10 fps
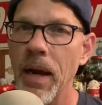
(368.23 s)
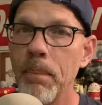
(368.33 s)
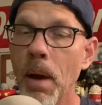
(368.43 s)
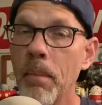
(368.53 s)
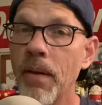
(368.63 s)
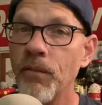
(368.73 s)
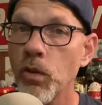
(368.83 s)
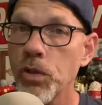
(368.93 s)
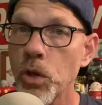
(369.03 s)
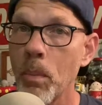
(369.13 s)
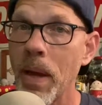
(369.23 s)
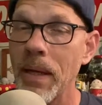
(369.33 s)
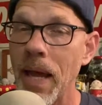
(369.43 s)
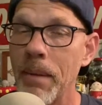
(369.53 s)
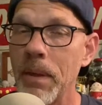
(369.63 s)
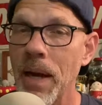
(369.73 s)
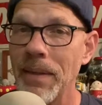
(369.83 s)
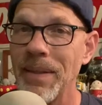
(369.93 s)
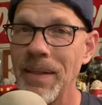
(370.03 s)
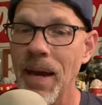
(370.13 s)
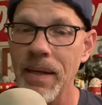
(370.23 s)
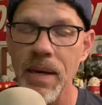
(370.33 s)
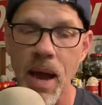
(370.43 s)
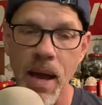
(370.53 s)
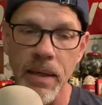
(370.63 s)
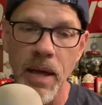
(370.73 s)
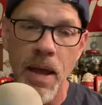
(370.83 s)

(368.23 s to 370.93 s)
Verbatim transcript: I bought my first domain name in 1999